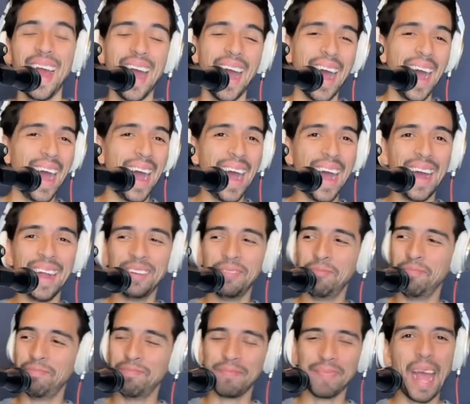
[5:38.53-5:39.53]

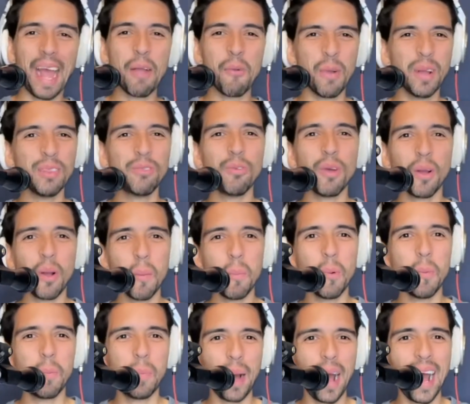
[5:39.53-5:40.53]
And I went to a couple
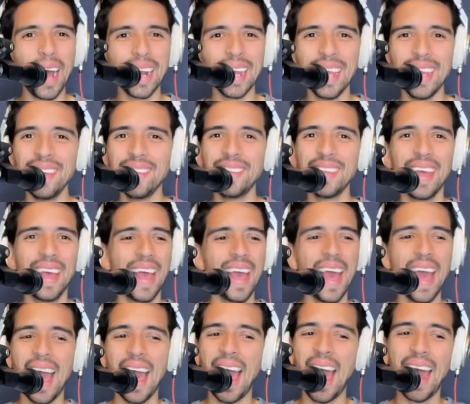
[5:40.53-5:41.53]
parties,
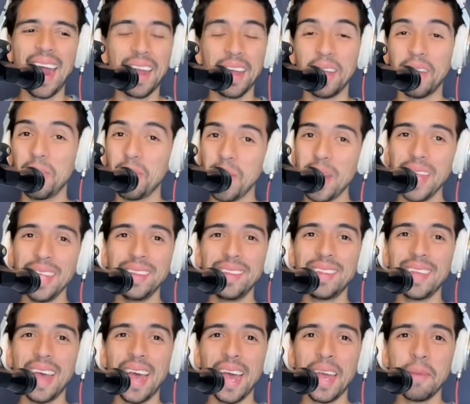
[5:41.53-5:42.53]
had a great
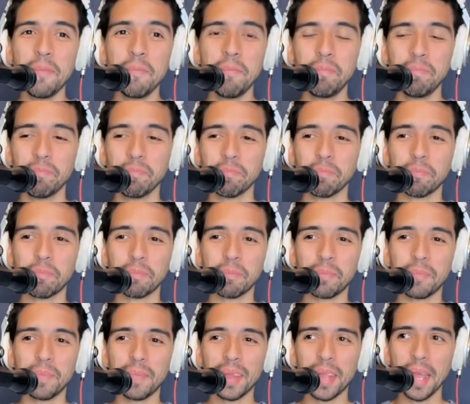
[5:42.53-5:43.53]
time.
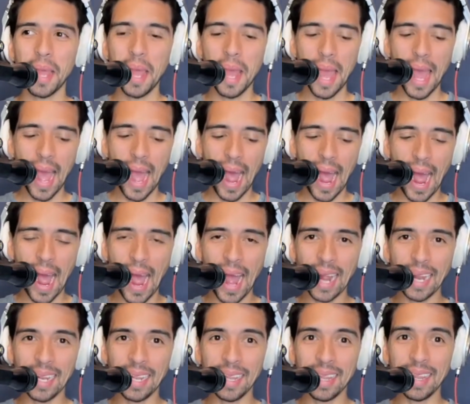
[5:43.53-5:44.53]

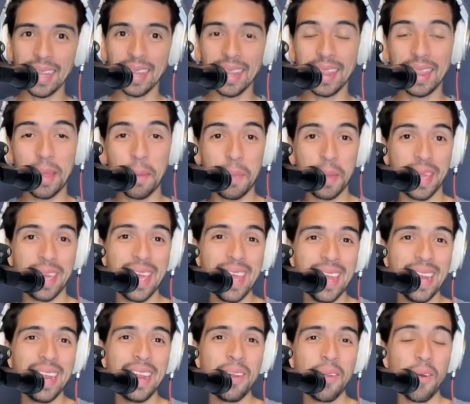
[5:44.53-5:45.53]
And the
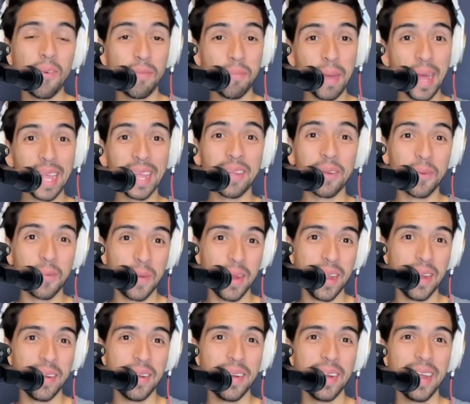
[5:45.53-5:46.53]
beginning of my
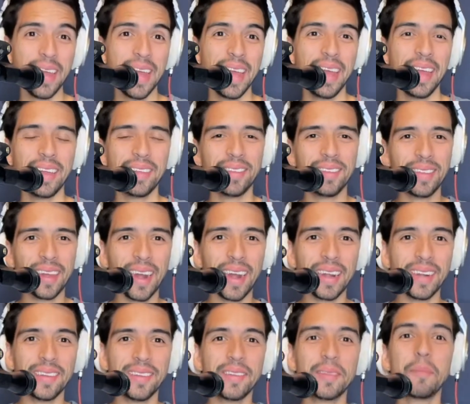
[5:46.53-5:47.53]
career
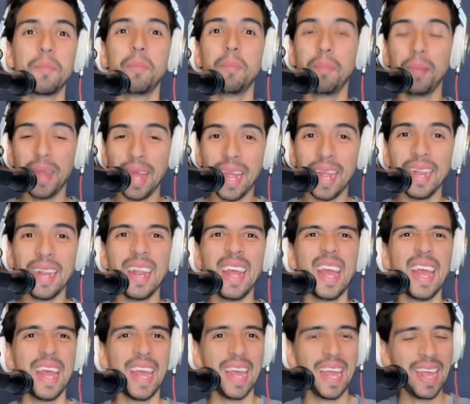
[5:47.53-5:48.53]
starts playing
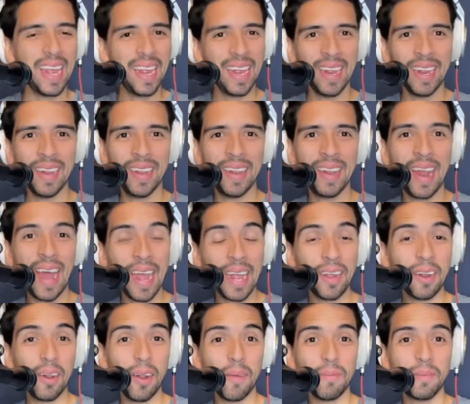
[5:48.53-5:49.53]
in
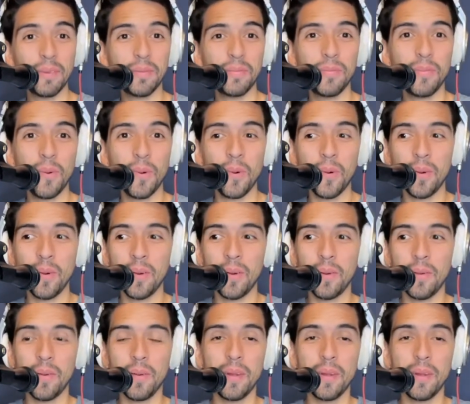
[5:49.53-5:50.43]
nightclubs for